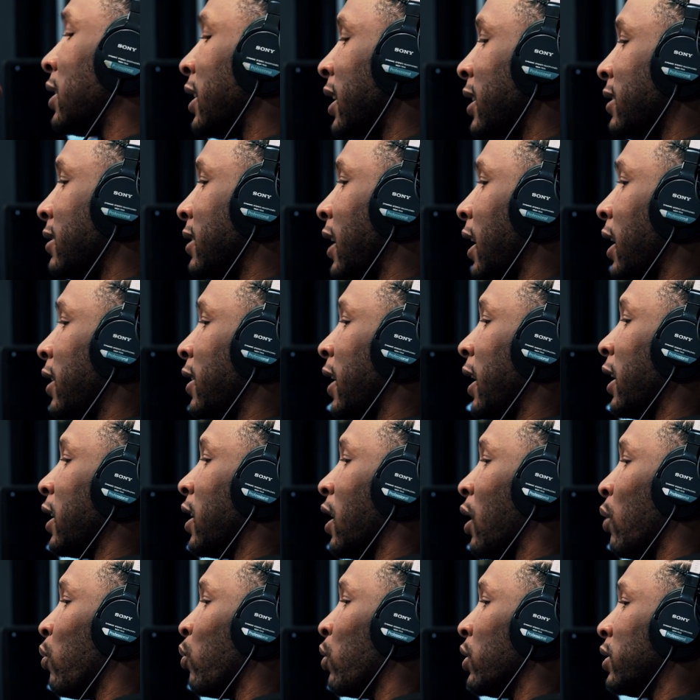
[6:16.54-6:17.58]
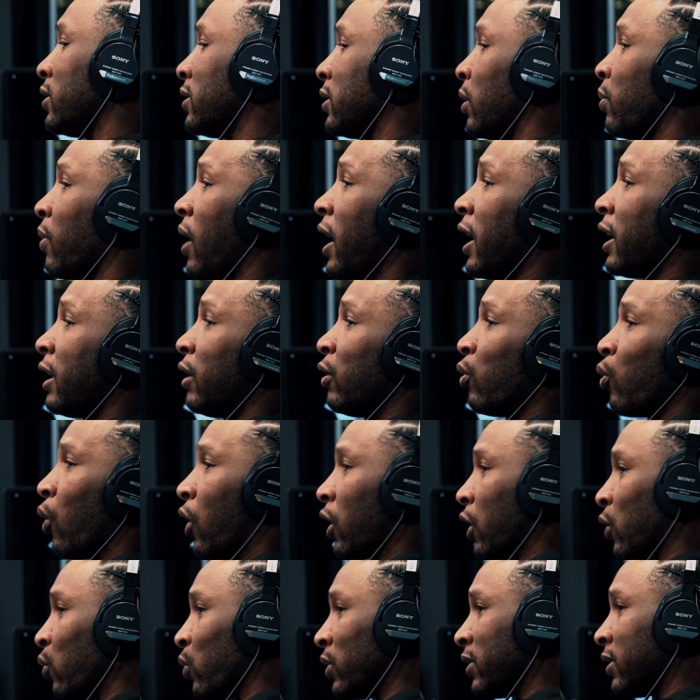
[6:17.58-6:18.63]
things that that come with somebody
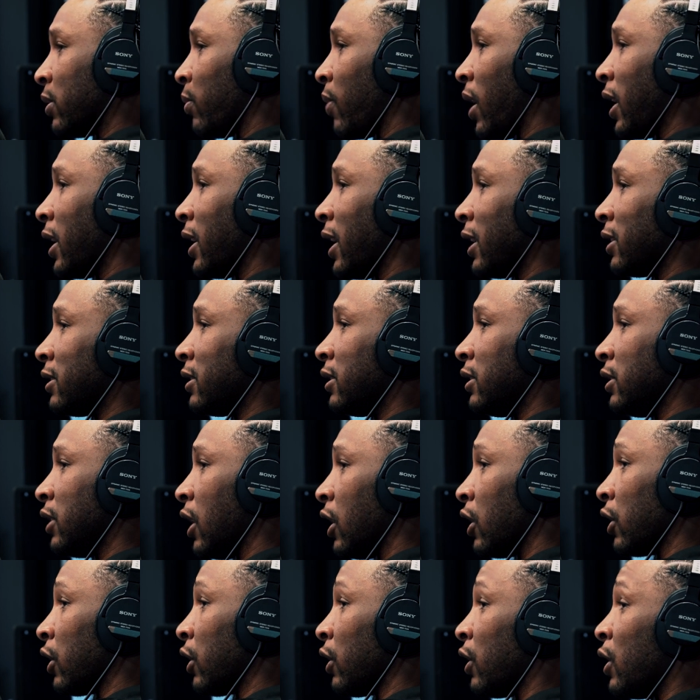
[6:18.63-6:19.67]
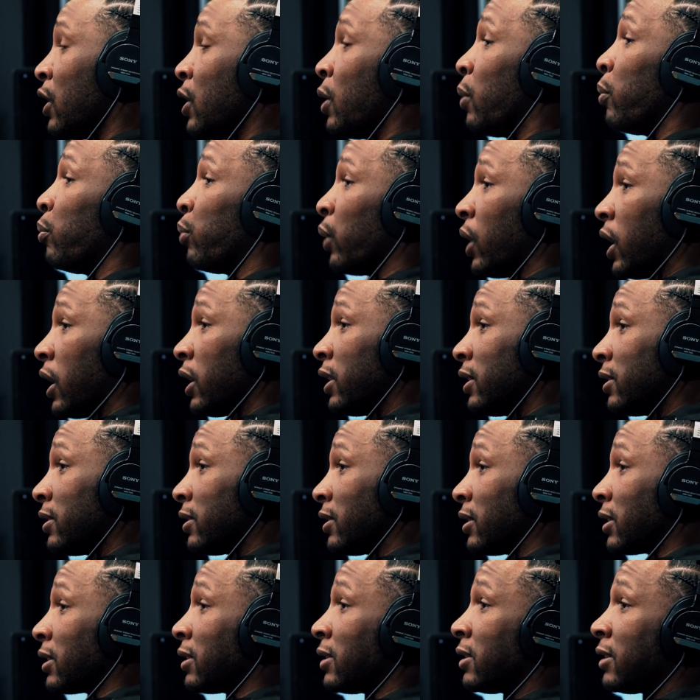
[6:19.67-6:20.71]
working with somebody that's younger but
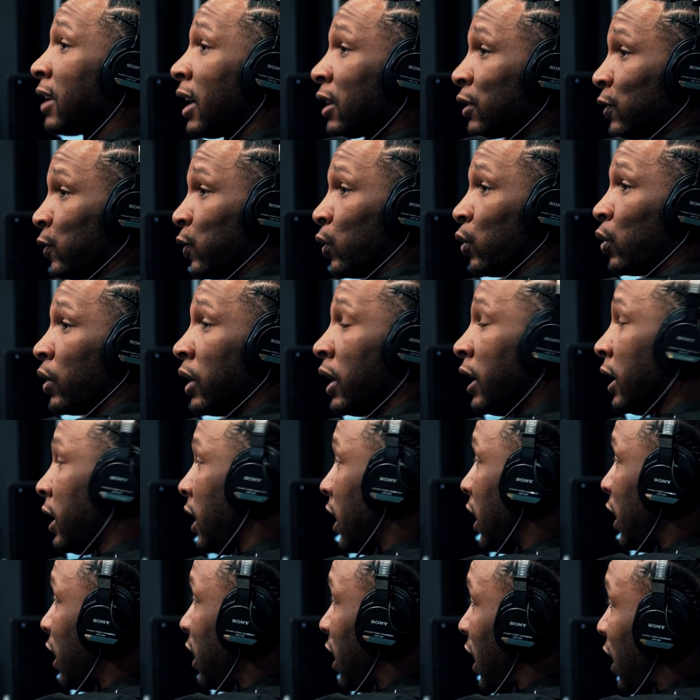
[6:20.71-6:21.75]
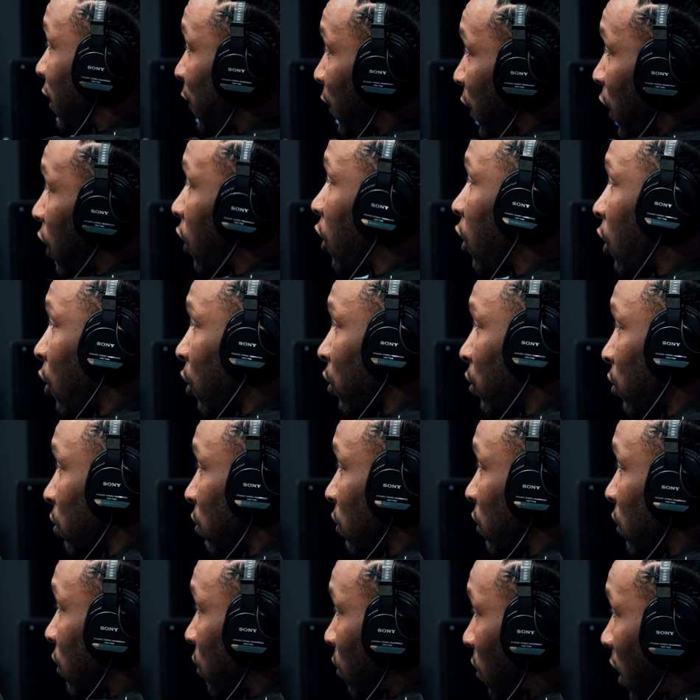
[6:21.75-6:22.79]
successful in in in their
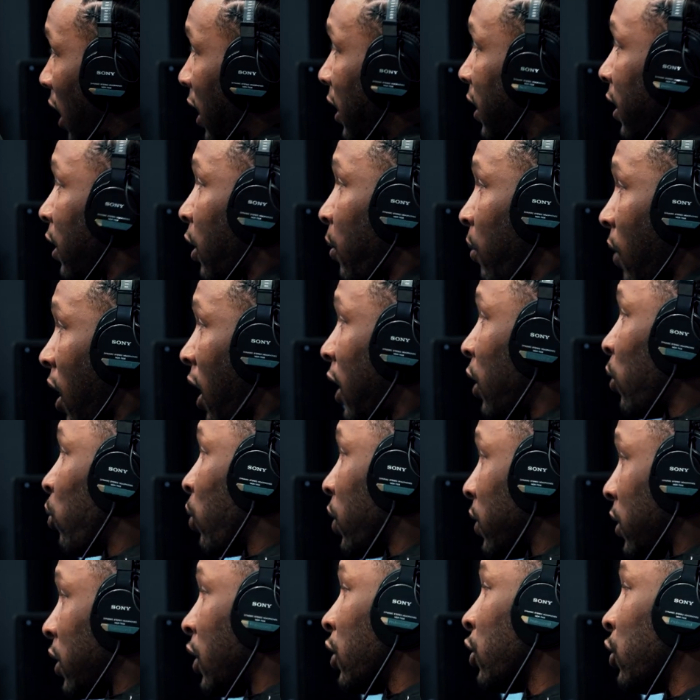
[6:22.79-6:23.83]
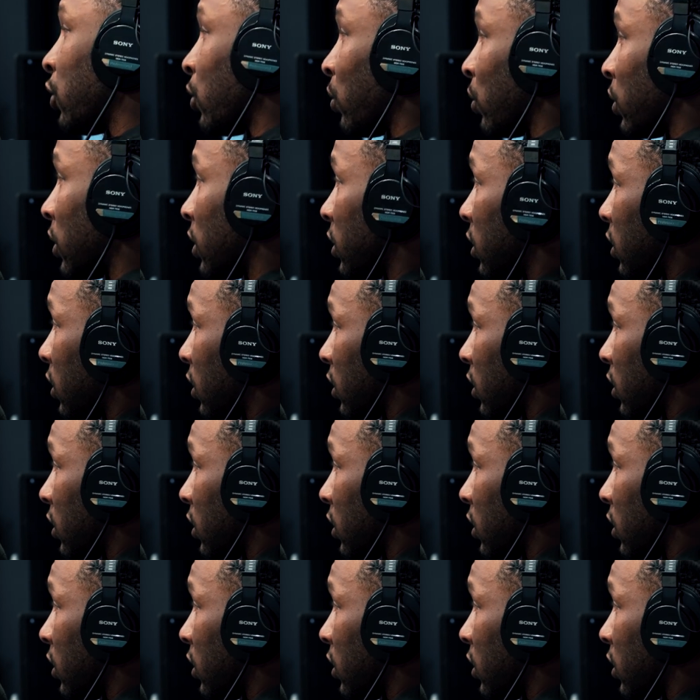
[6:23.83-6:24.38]
own right in their mind and what they're doing?